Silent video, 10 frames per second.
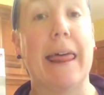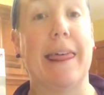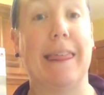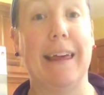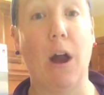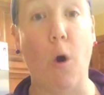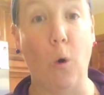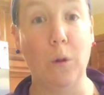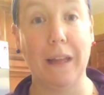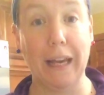The
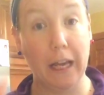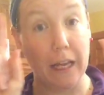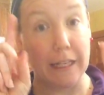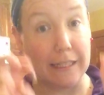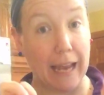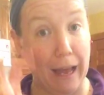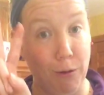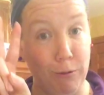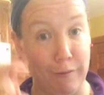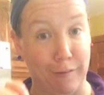only
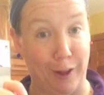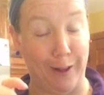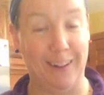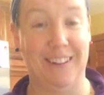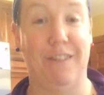downfall,